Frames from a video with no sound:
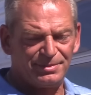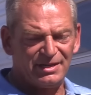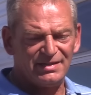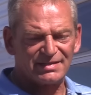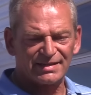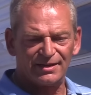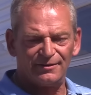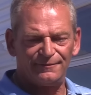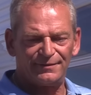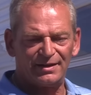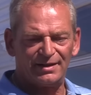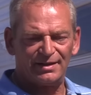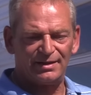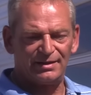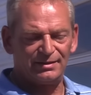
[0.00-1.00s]
a piece of
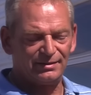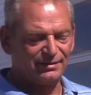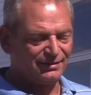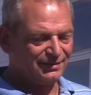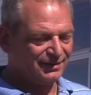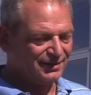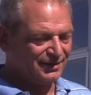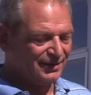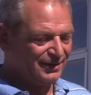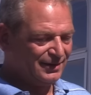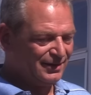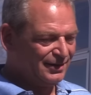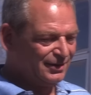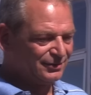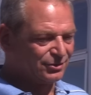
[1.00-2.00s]
uh,
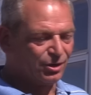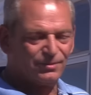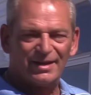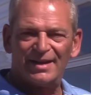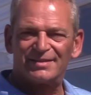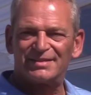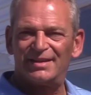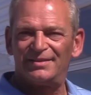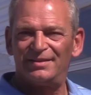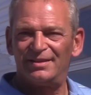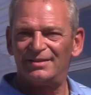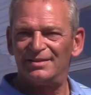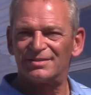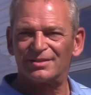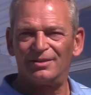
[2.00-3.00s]
coax, I
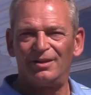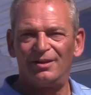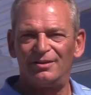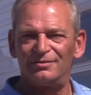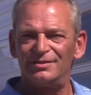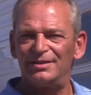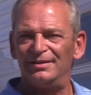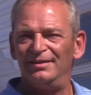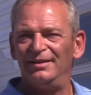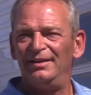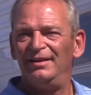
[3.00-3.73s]
think it's called.